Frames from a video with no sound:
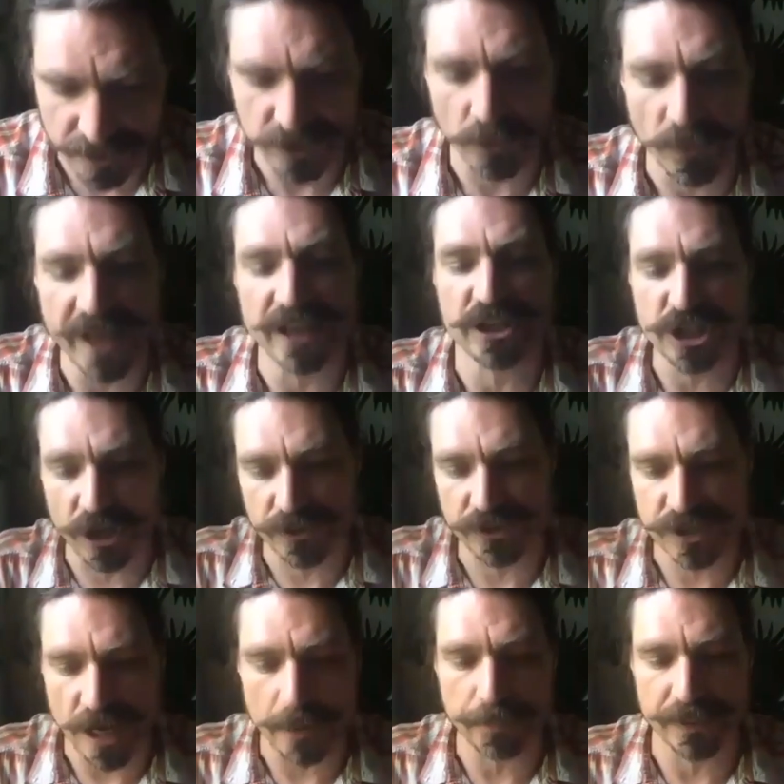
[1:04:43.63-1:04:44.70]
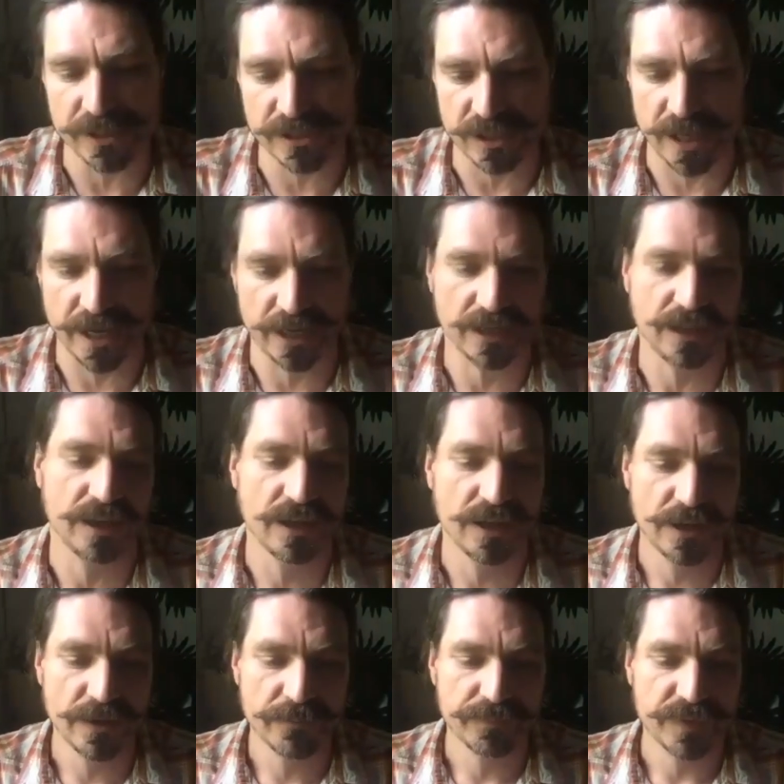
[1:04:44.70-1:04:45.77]
the way it shows up is like,
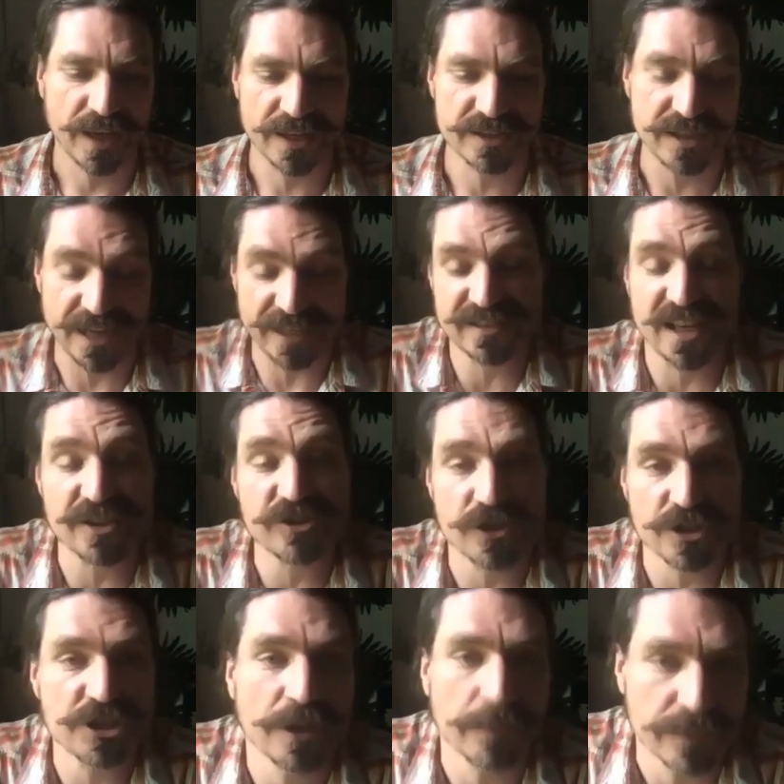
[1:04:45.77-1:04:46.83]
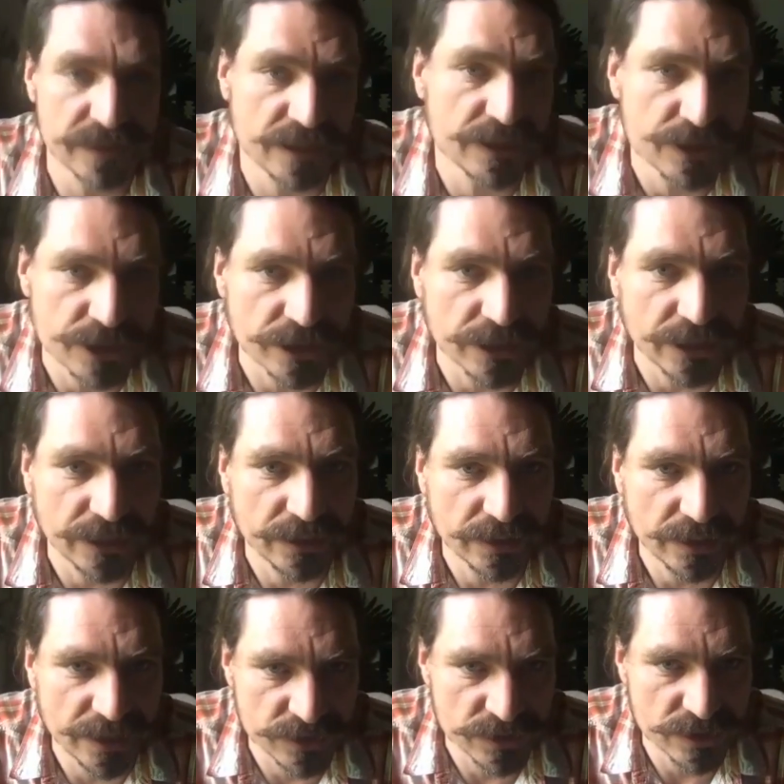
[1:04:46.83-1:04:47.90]
it's like censorship essentially
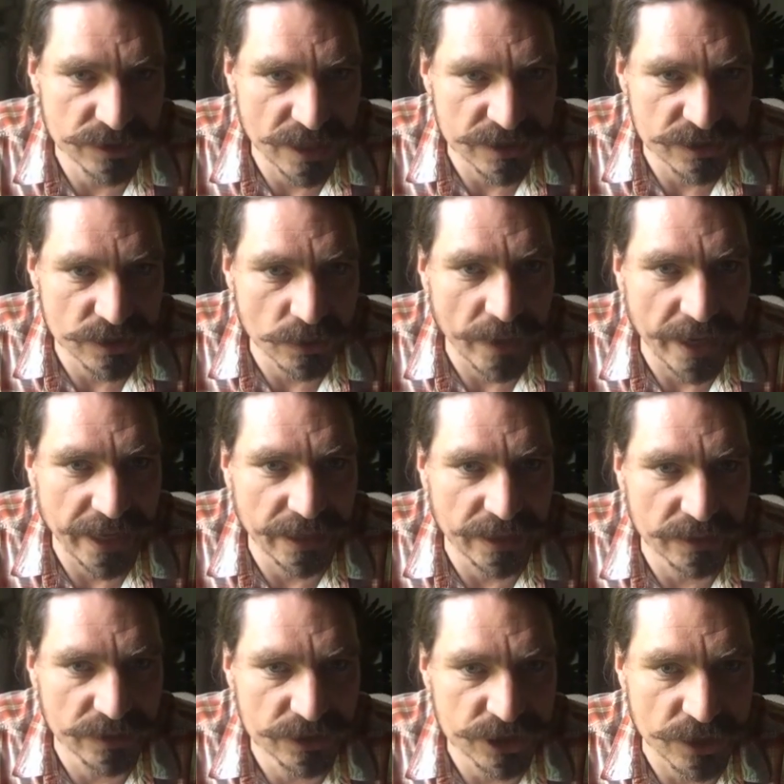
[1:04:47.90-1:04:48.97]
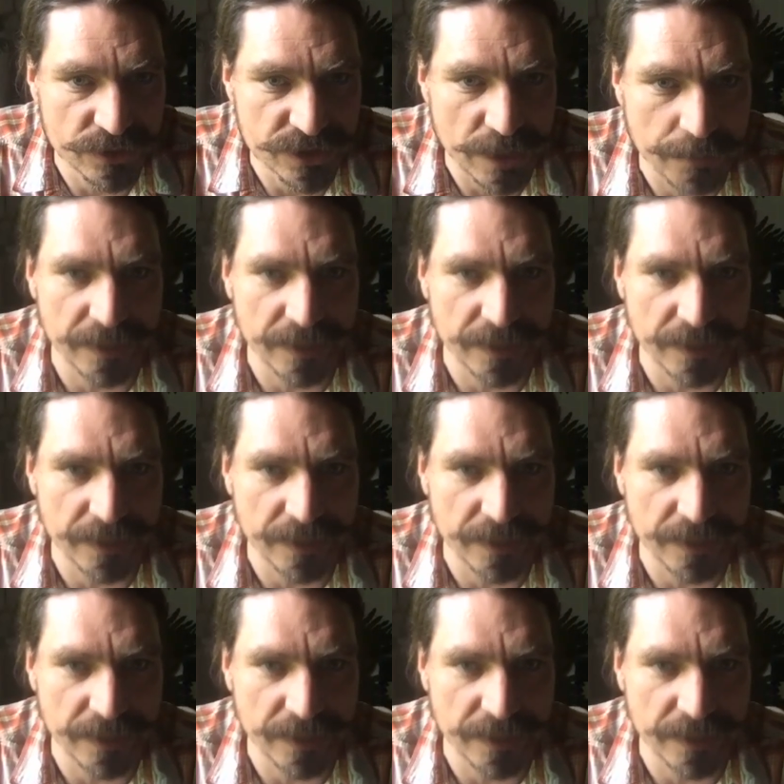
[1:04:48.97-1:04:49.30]
is the way it shows up.